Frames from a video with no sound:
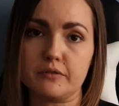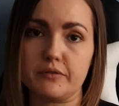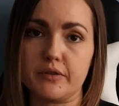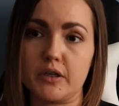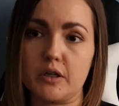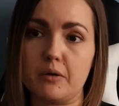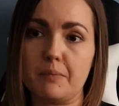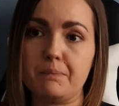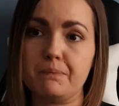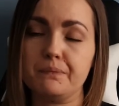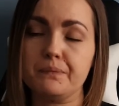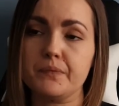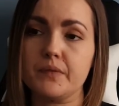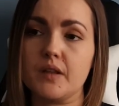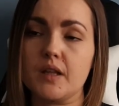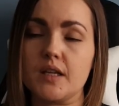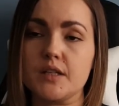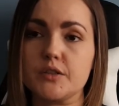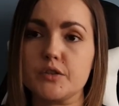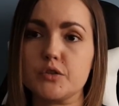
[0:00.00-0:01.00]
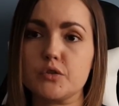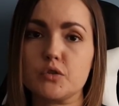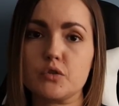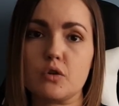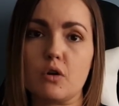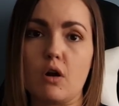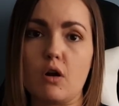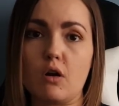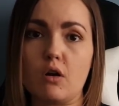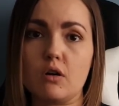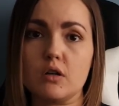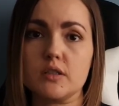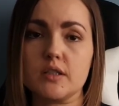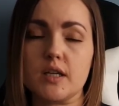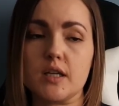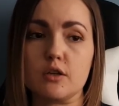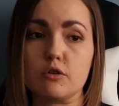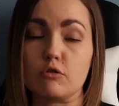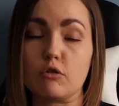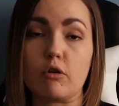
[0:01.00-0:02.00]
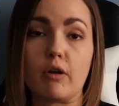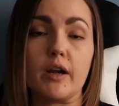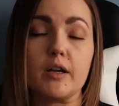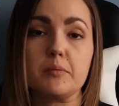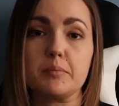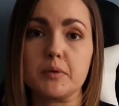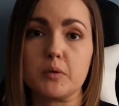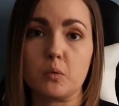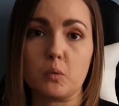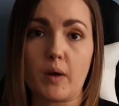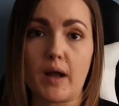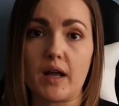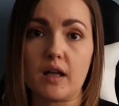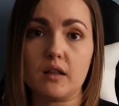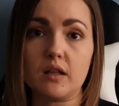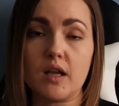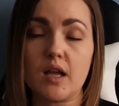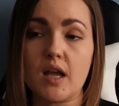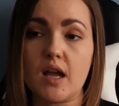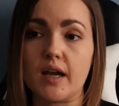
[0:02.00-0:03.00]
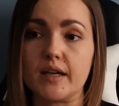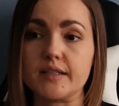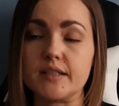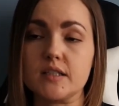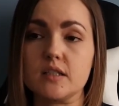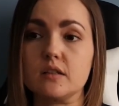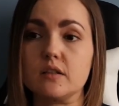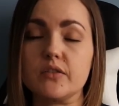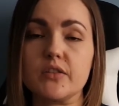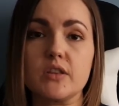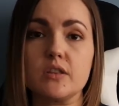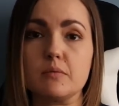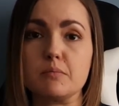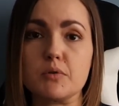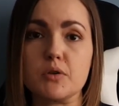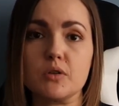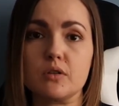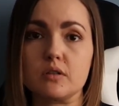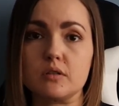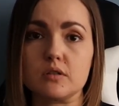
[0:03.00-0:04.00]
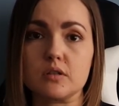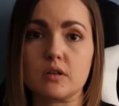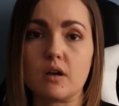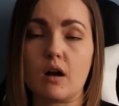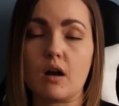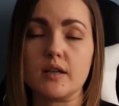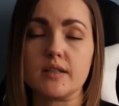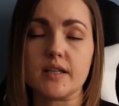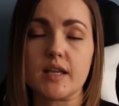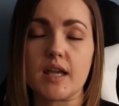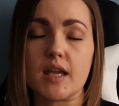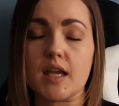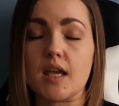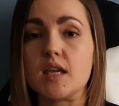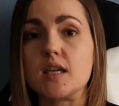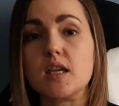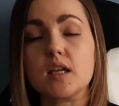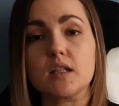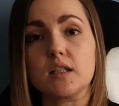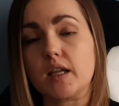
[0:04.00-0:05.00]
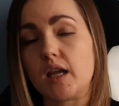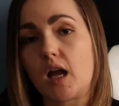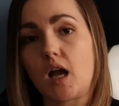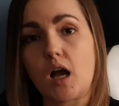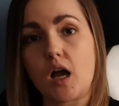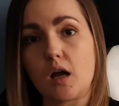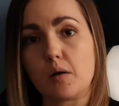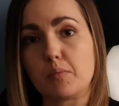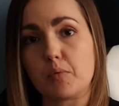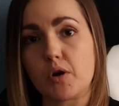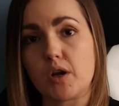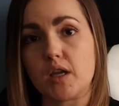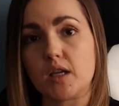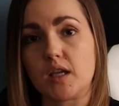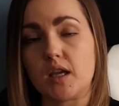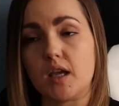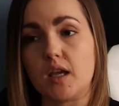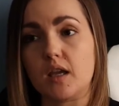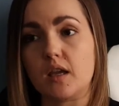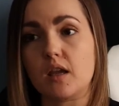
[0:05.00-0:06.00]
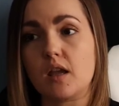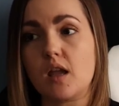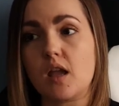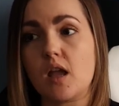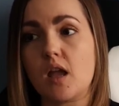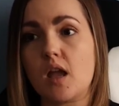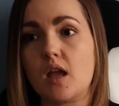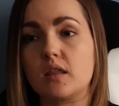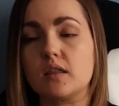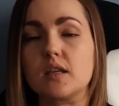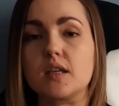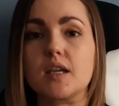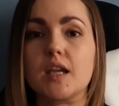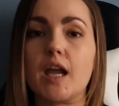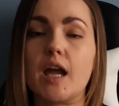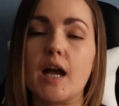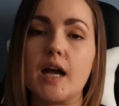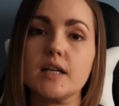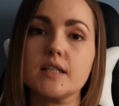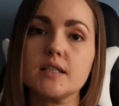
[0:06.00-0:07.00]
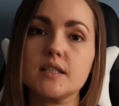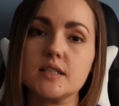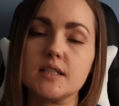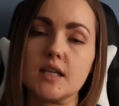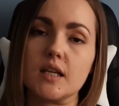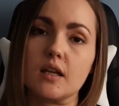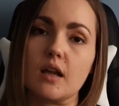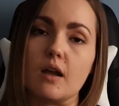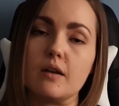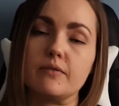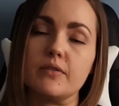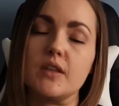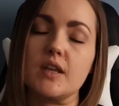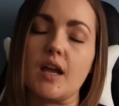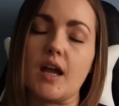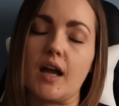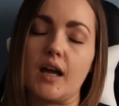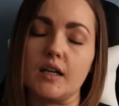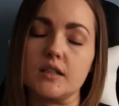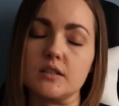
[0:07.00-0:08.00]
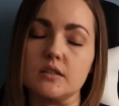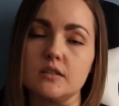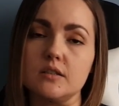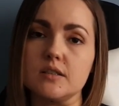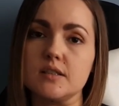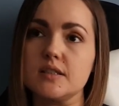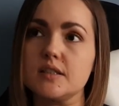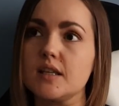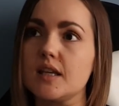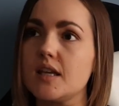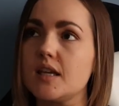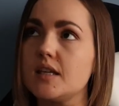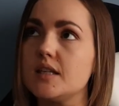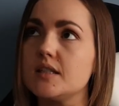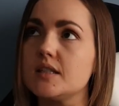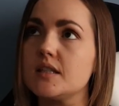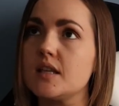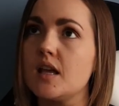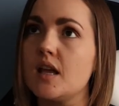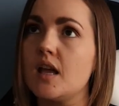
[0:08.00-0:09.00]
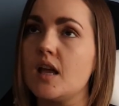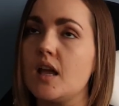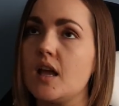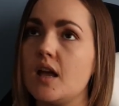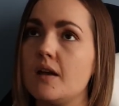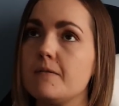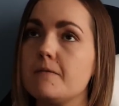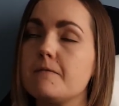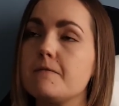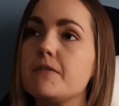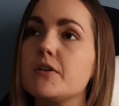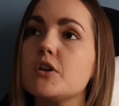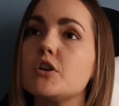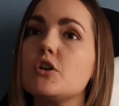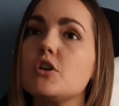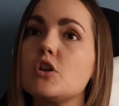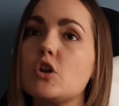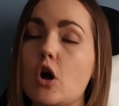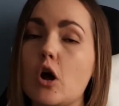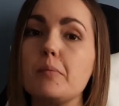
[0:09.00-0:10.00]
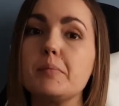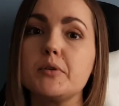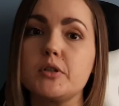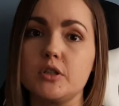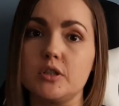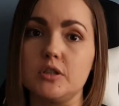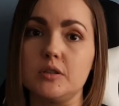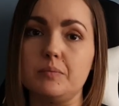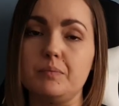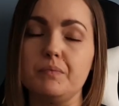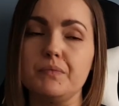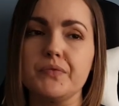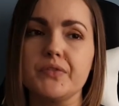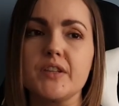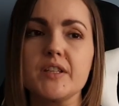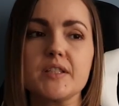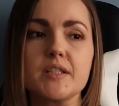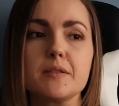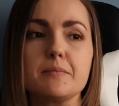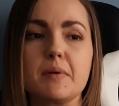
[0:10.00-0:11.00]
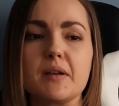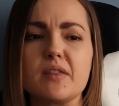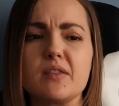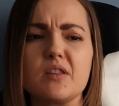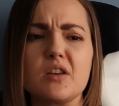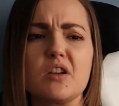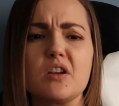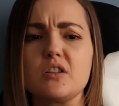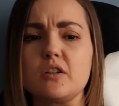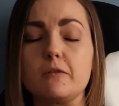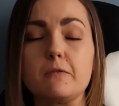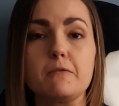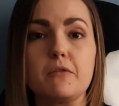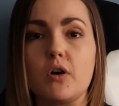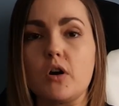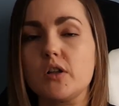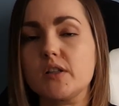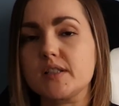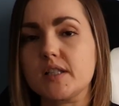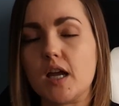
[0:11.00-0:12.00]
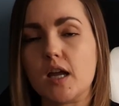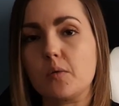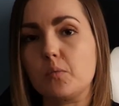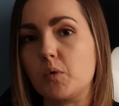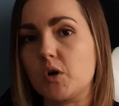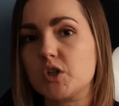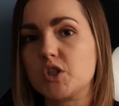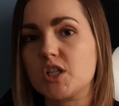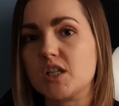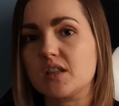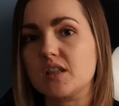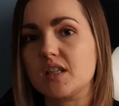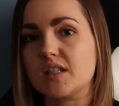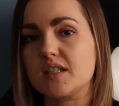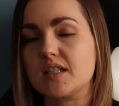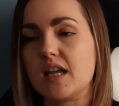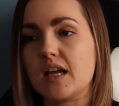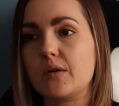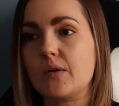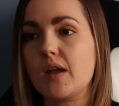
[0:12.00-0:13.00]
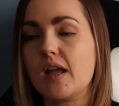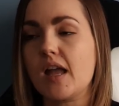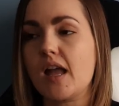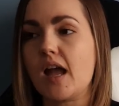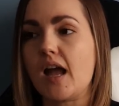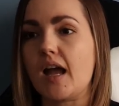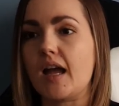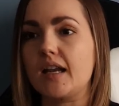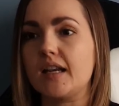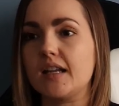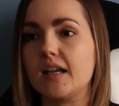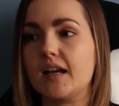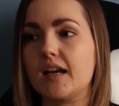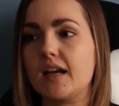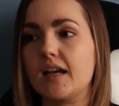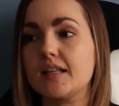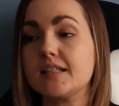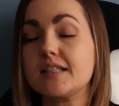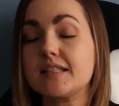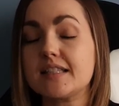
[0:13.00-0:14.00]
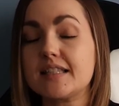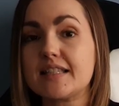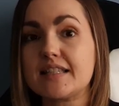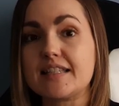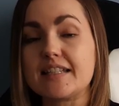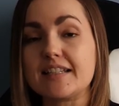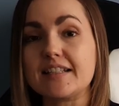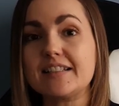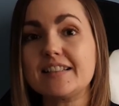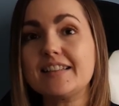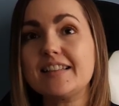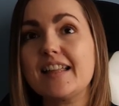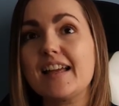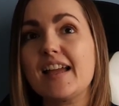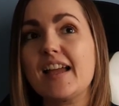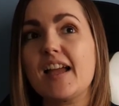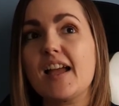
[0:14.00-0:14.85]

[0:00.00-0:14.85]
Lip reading: film. It's scored incredibly well. I still think the musical score is achingly heartbreaking. The casting of the adults is phenomenal. This is my 3rd or 4th time watching this now, and it's still